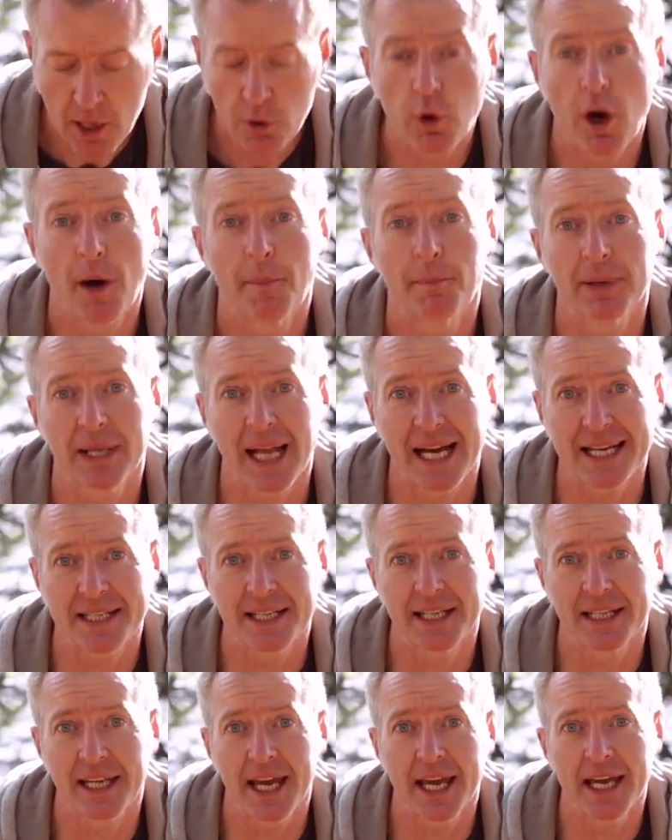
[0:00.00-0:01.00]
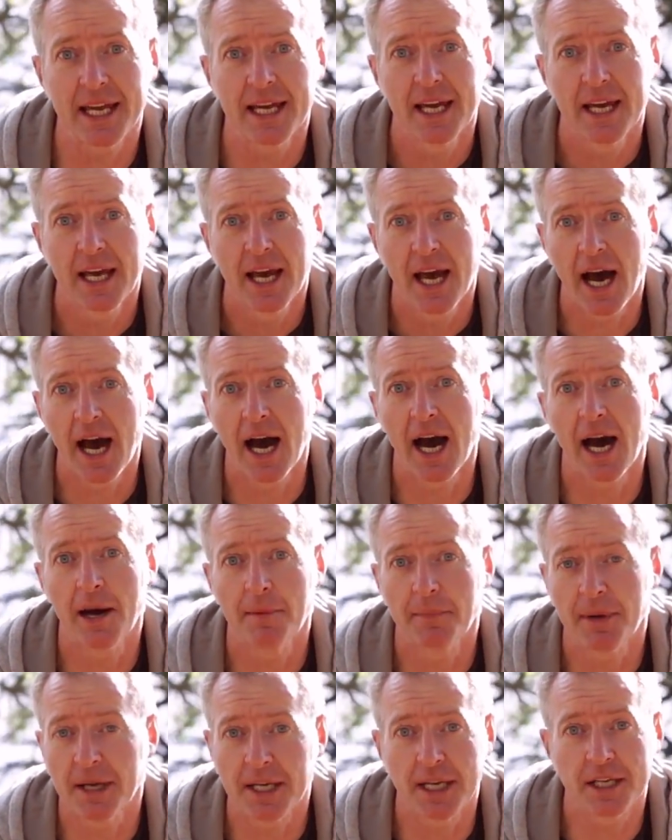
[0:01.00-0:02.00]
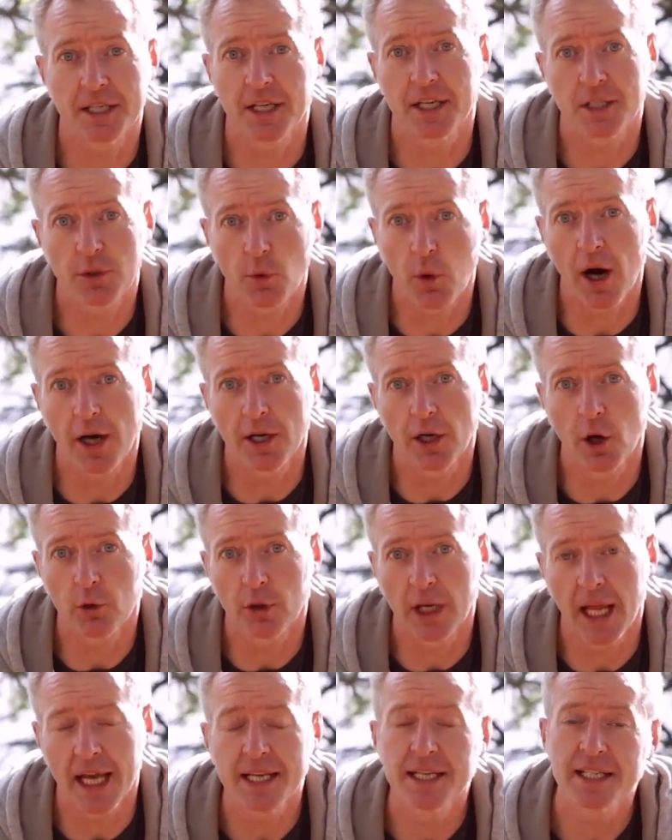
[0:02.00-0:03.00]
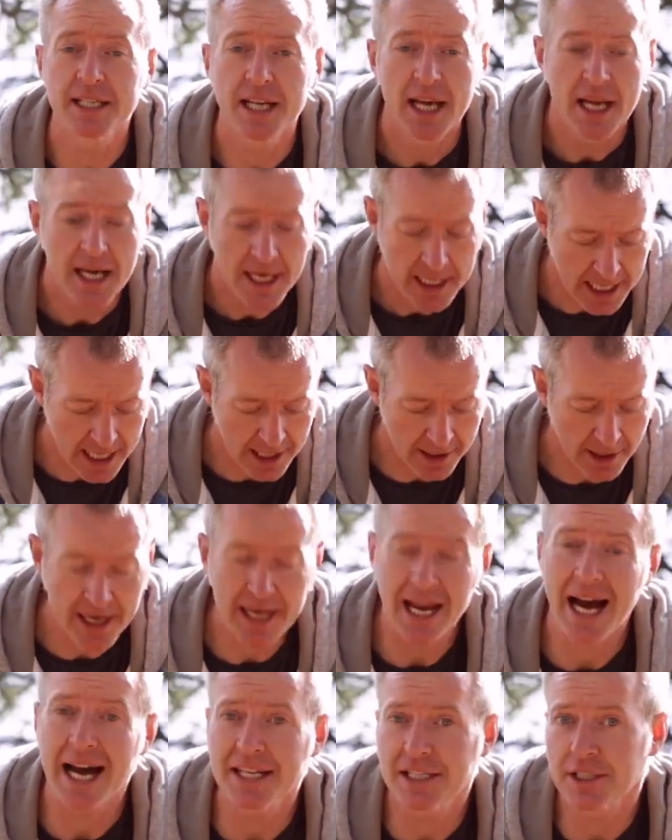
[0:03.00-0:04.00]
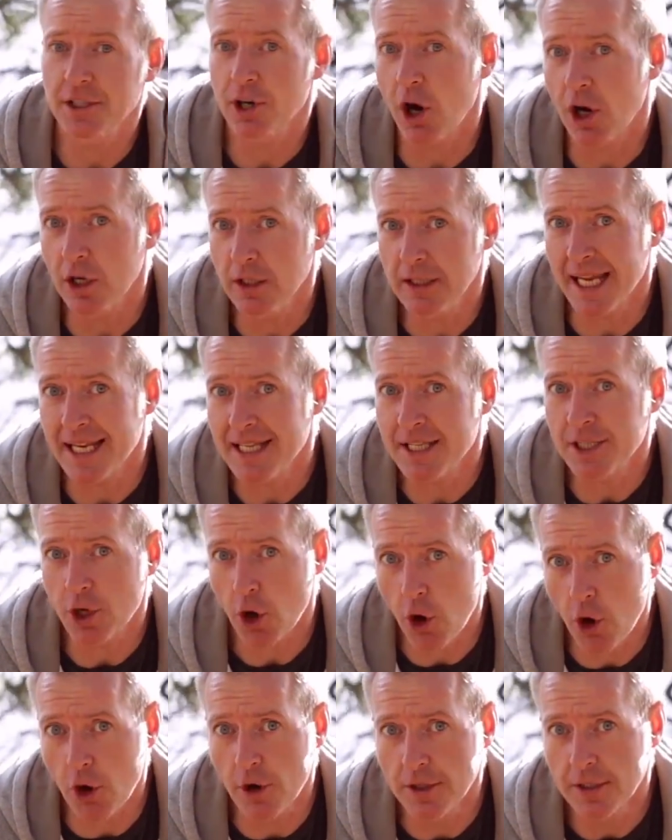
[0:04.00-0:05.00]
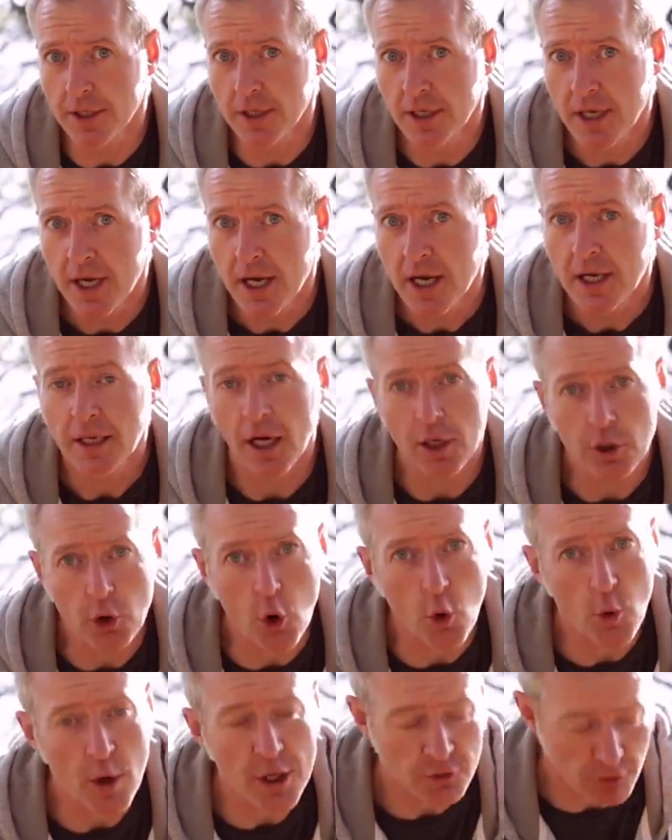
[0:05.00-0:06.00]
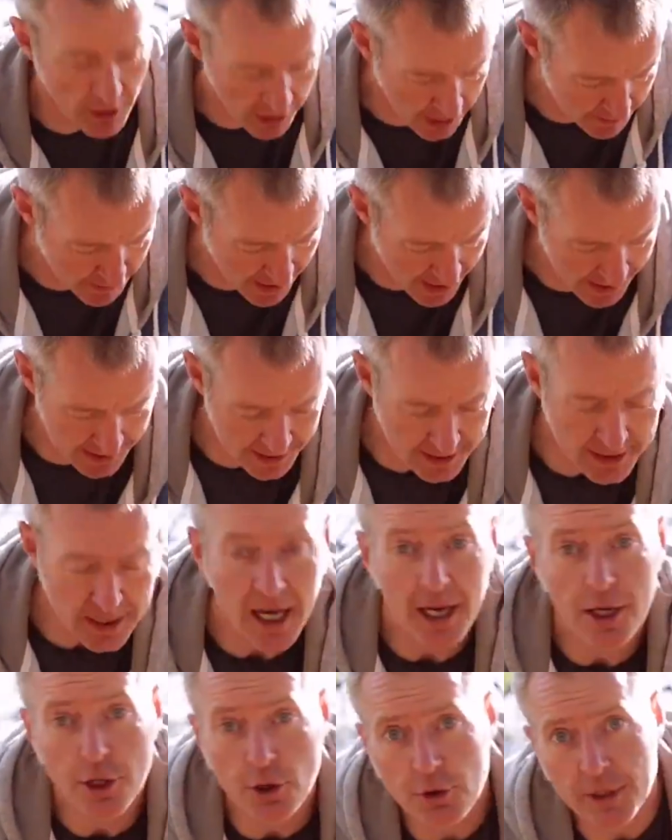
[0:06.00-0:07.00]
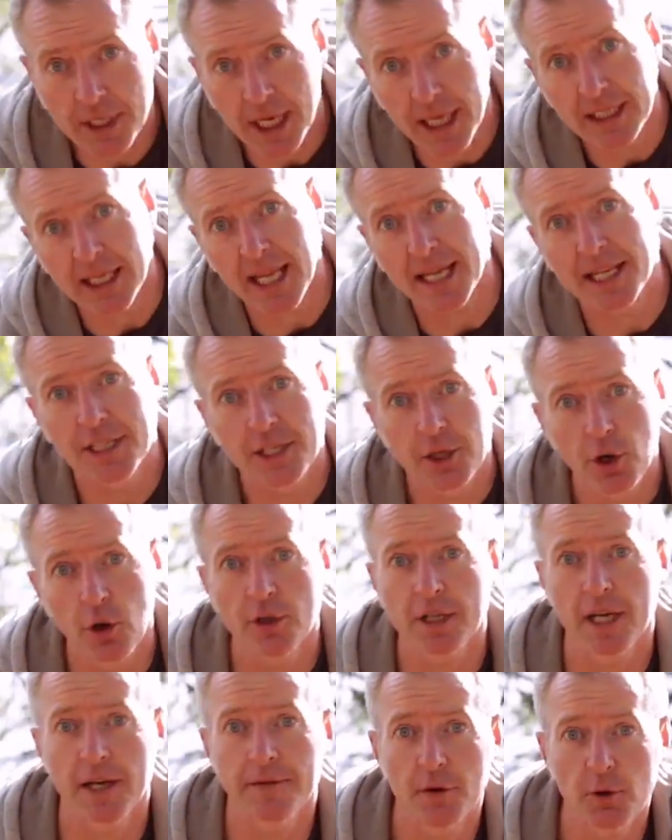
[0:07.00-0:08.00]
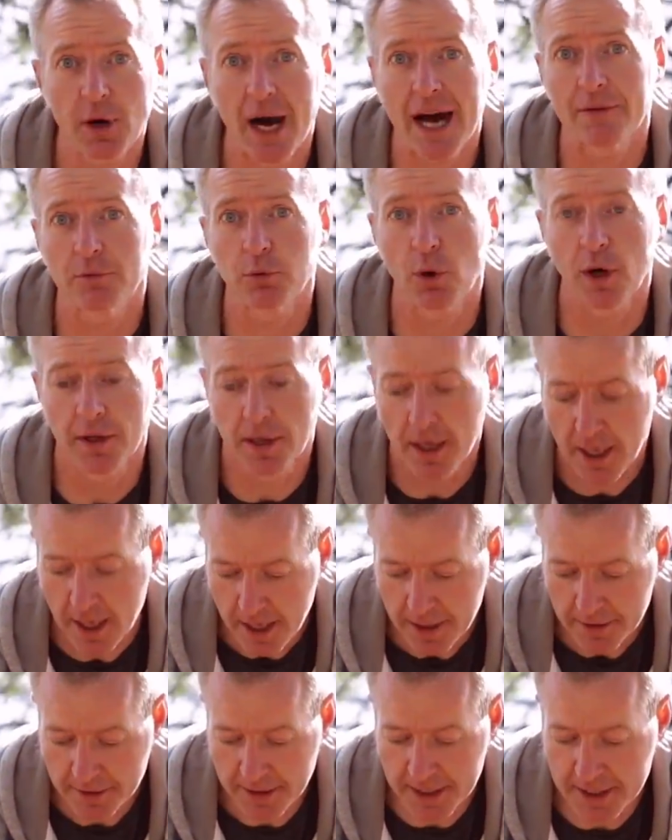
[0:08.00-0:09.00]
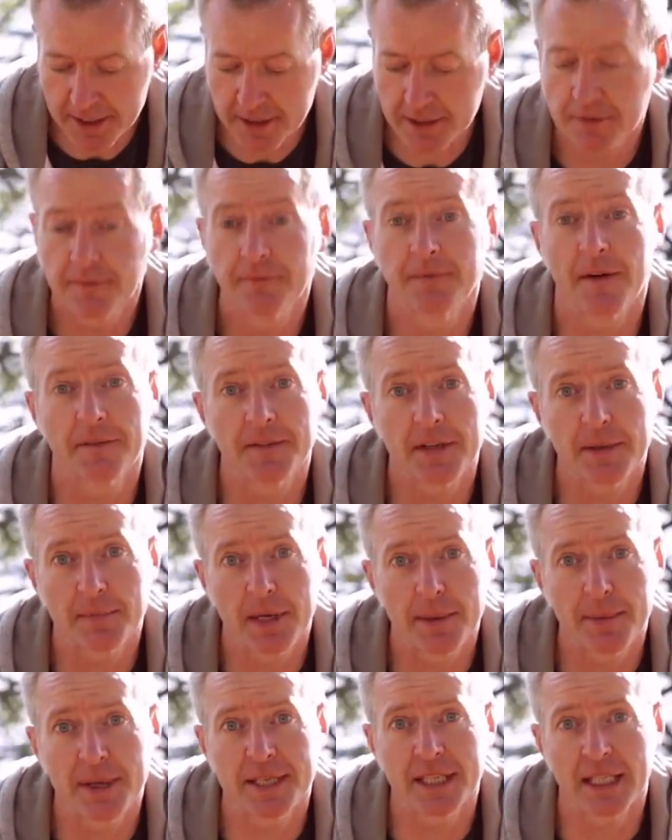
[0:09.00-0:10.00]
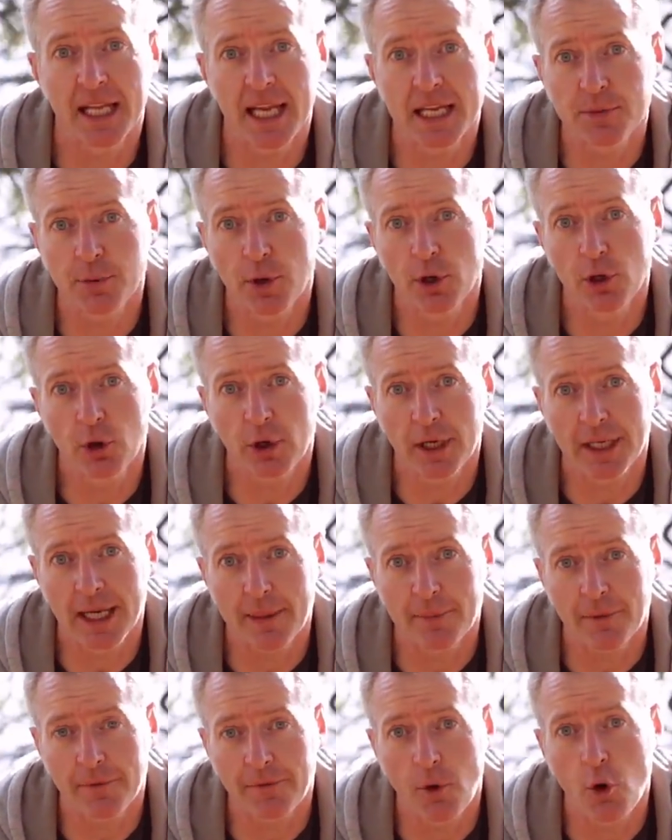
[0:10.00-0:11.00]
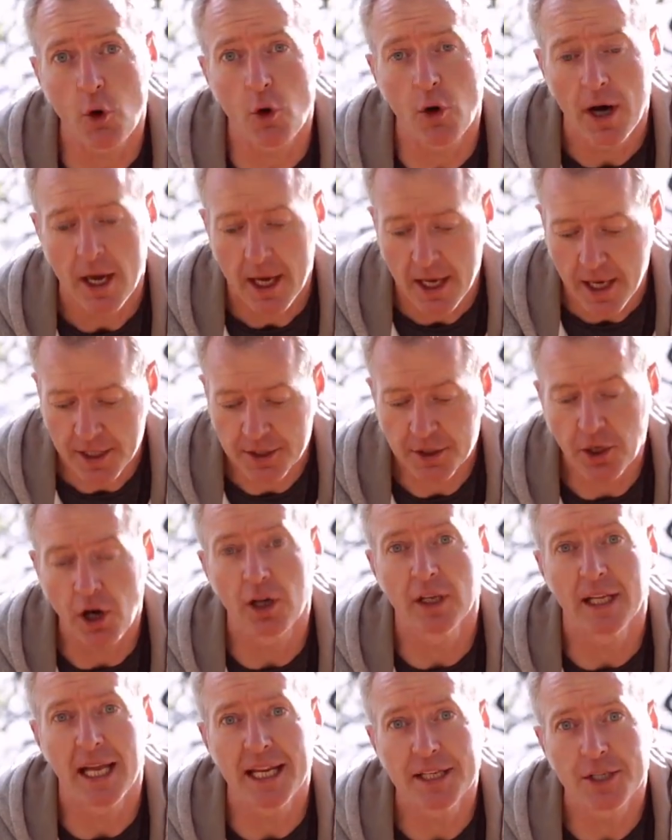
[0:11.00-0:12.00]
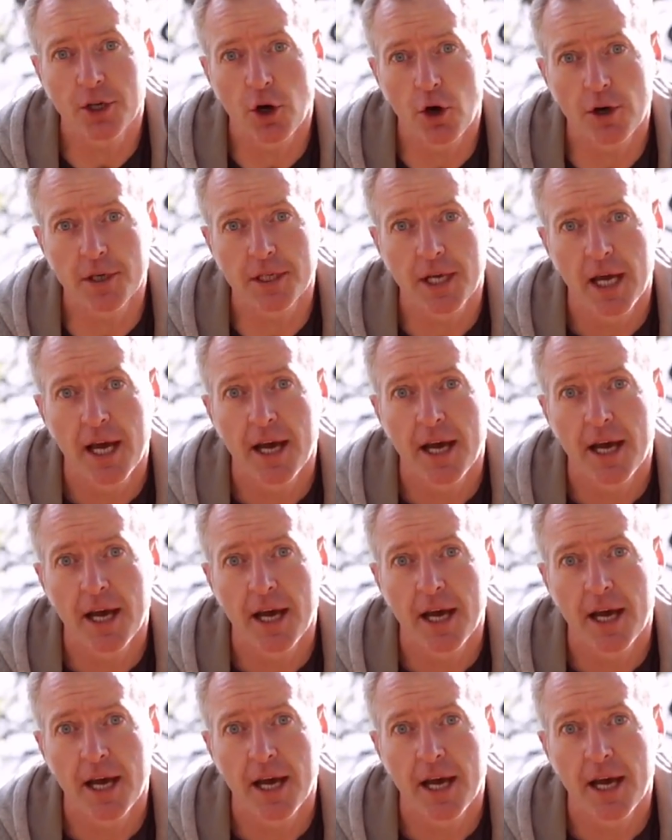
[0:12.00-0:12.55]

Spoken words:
plasticky, it's quite an old lens. Now, it hasn't got a lens hood. Now, I'd always recommend using a lens hood if you have one. This 50mm lens we were looking at before has got a lens hood.